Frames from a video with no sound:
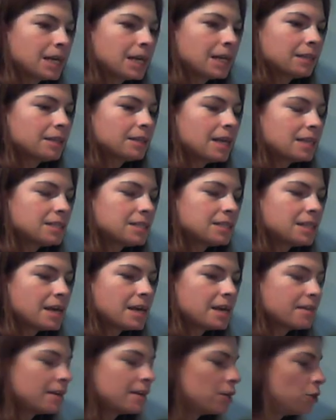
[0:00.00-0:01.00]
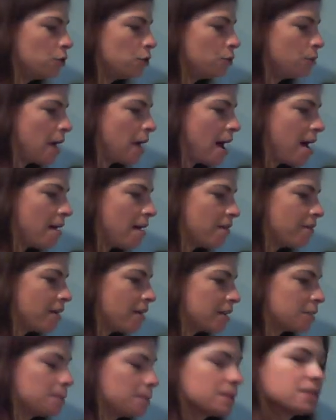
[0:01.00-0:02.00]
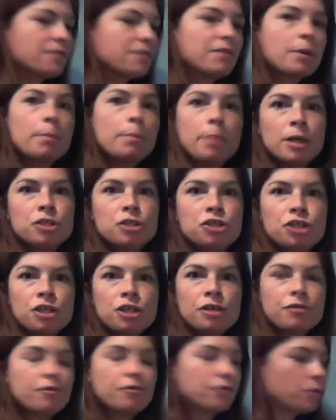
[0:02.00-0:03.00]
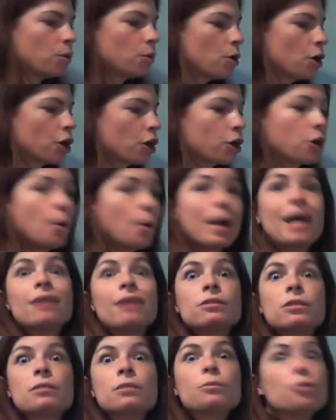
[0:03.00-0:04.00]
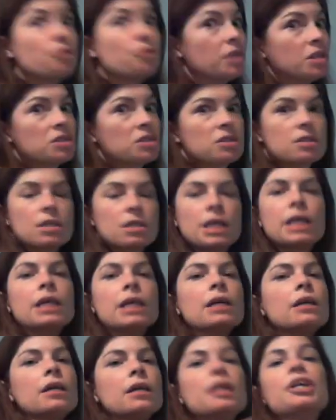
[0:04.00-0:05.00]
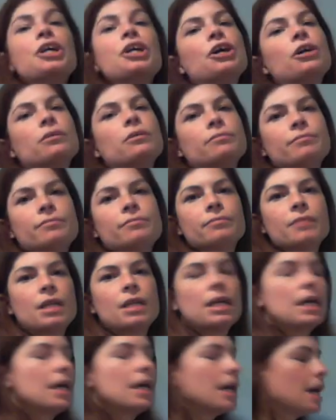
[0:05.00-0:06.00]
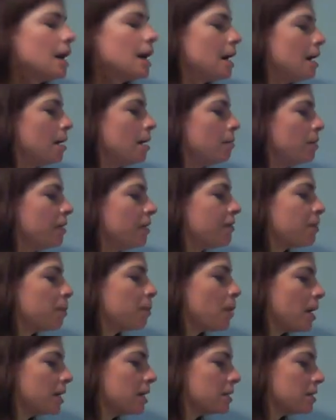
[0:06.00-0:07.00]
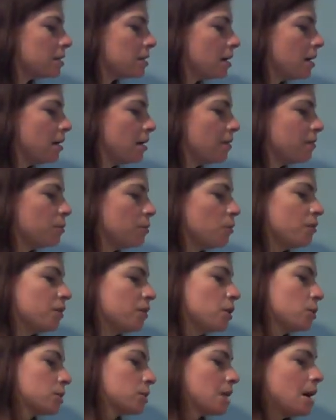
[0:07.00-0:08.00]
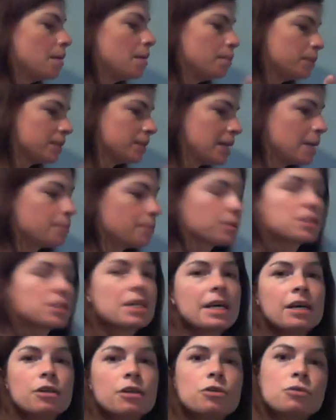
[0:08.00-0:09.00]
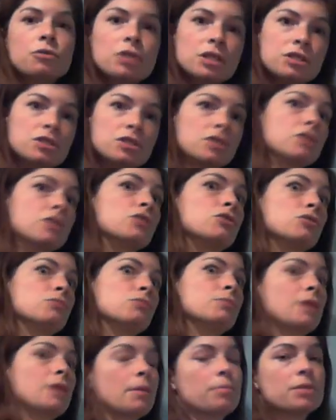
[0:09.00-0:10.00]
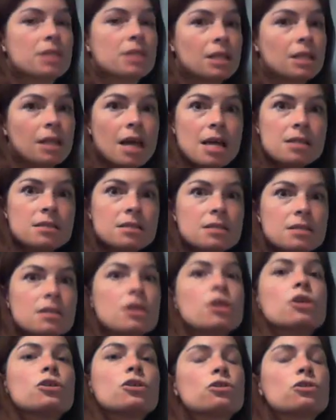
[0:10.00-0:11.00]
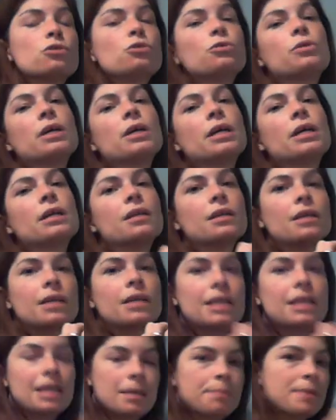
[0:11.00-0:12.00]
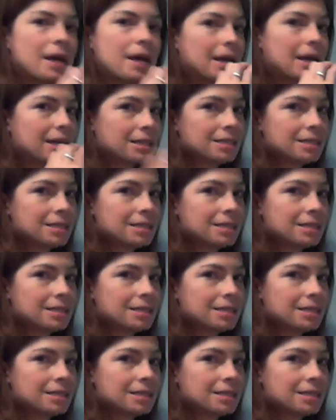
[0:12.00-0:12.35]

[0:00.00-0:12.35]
let's say that you have a specific budget for going out to the movies in a year. If the price of the movie goes up 10%, you need to consume 10% less, so you can keep that